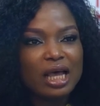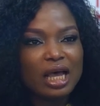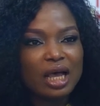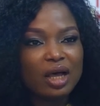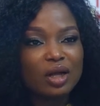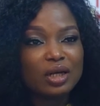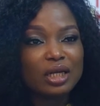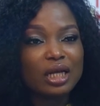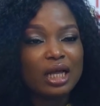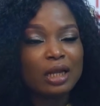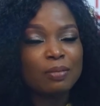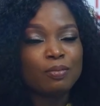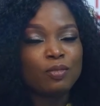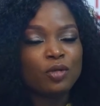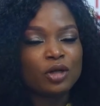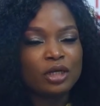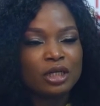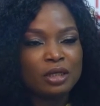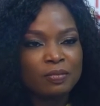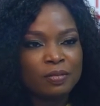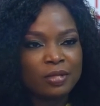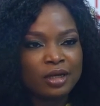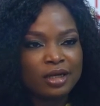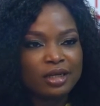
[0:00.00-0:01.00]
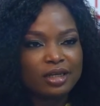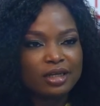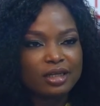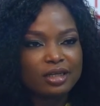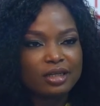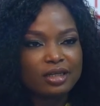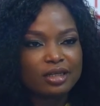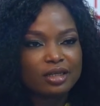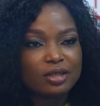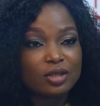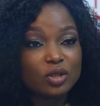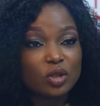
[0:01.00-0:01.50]
I only had money in my
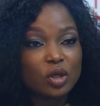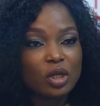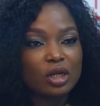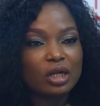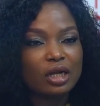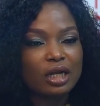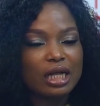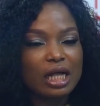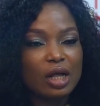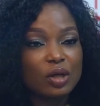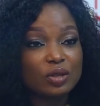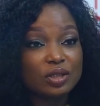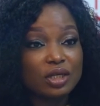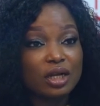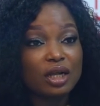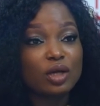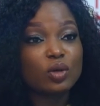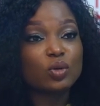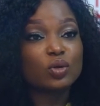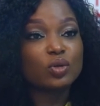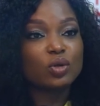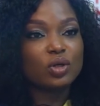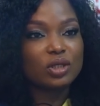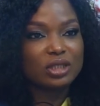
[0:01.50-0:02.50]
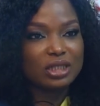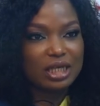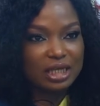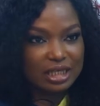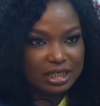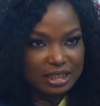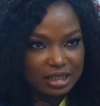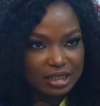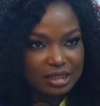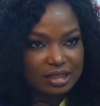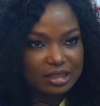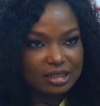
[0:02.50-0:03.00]
dollar account and I could not
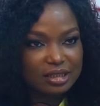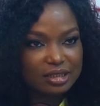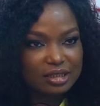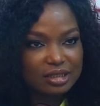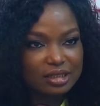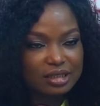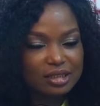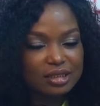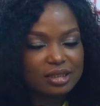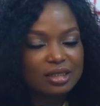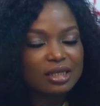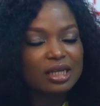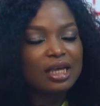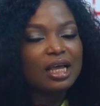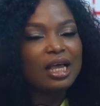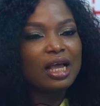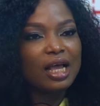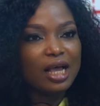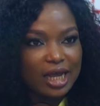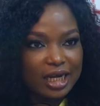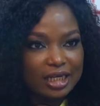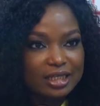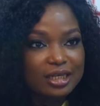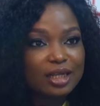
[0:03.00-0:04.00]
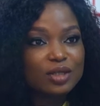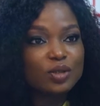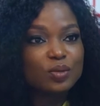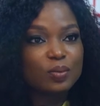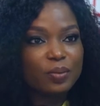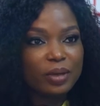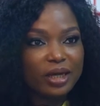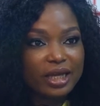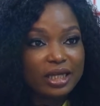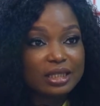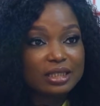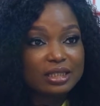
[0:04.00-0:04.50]
access it. I needed to
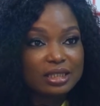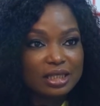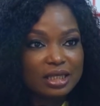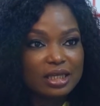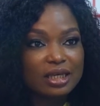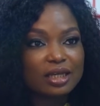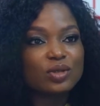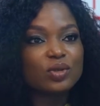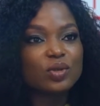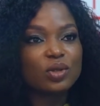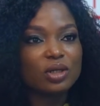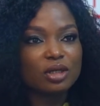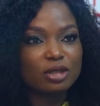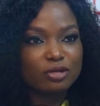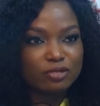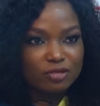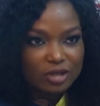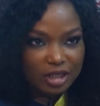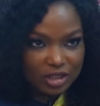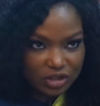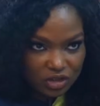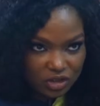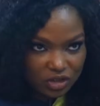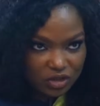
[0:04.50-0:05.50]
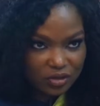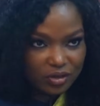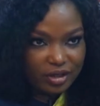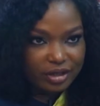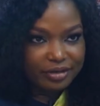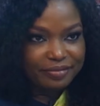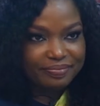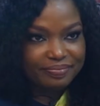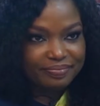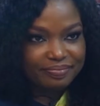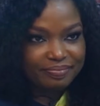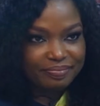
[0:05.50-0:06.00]
buy a ticket to leave Nigeria.
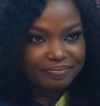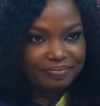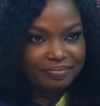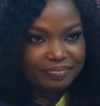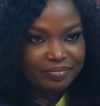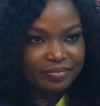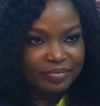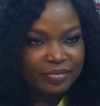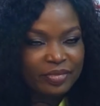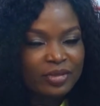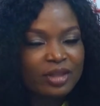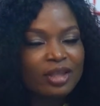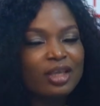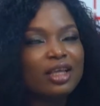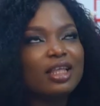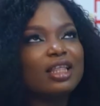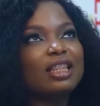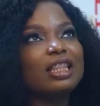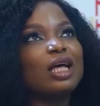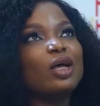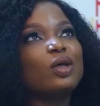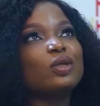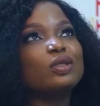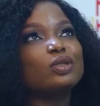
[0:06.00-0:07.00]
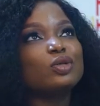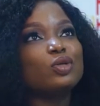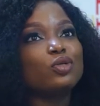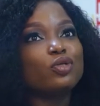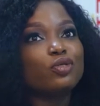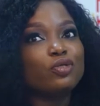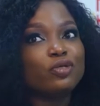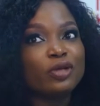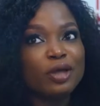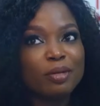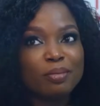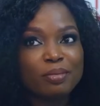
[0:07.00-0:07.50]
That was
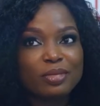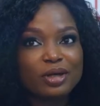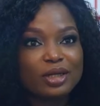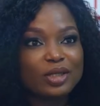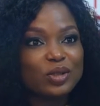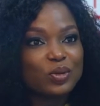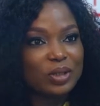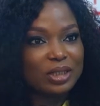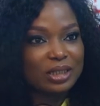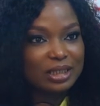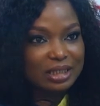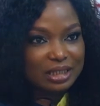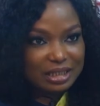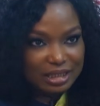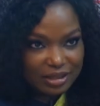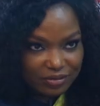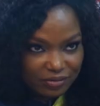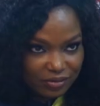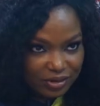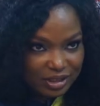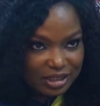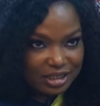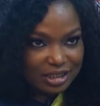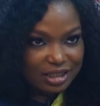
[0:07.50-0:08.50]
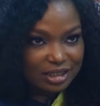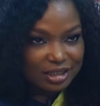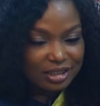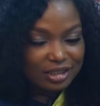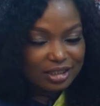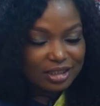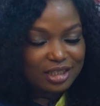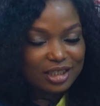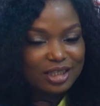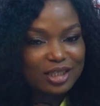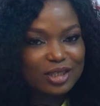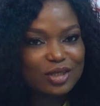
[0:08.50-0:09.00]
November 2017.
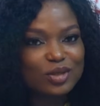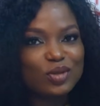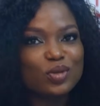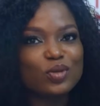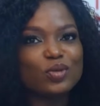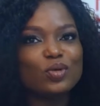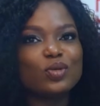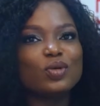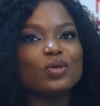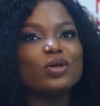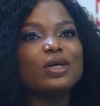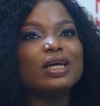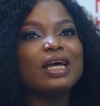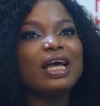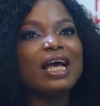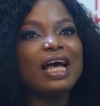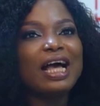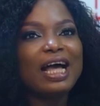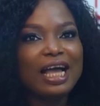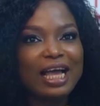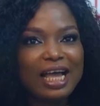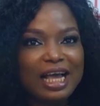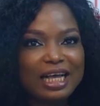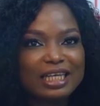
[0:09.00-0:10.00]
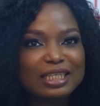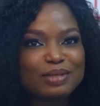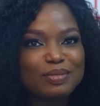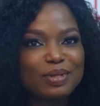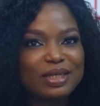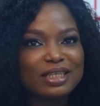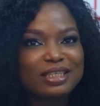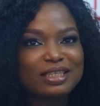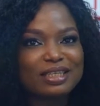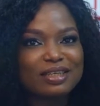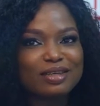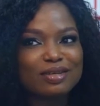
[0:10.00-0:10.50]
So I asked
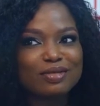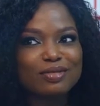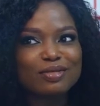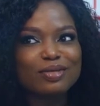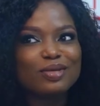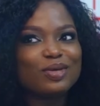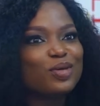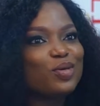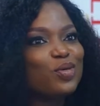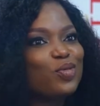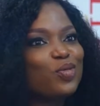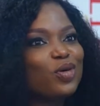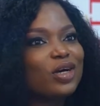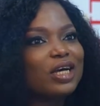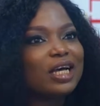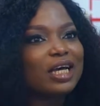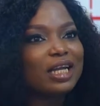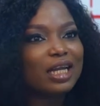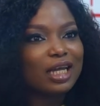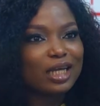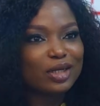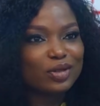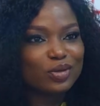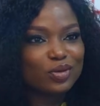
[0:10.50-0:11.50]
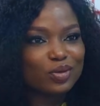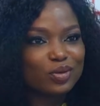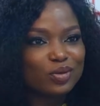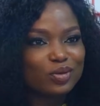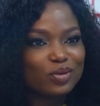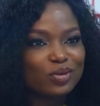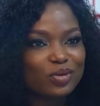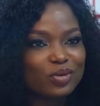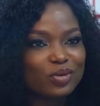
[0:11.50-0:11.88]
myself, what can I do?